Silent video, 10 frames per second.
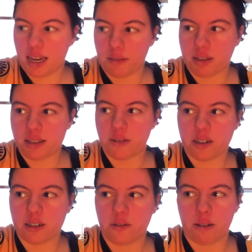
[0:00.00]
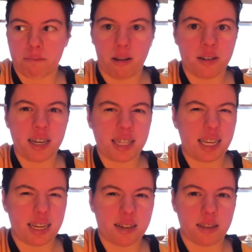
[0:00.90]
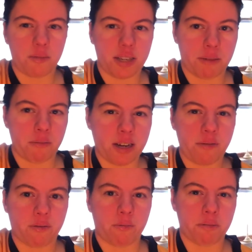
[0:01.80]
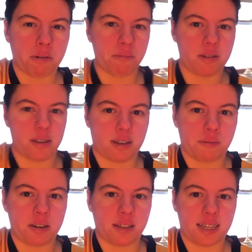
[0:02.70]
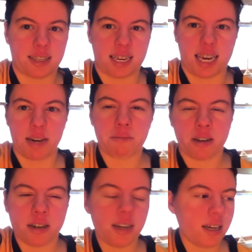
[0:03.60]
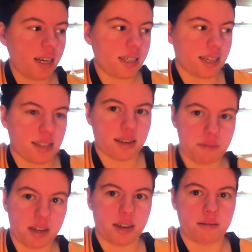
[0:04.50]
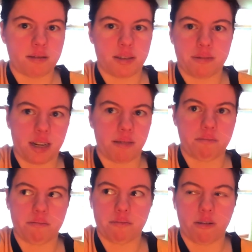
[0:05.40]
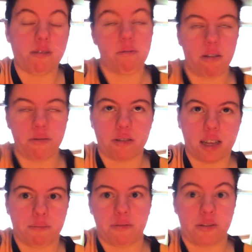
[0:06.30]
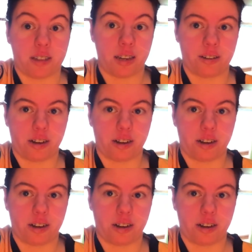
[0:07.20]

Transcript: Um, that's going to go up probably at the end of the week. I'm waiting for one more person to come in, and that's a camera. That's coming in sometime, ho hopefully, before the new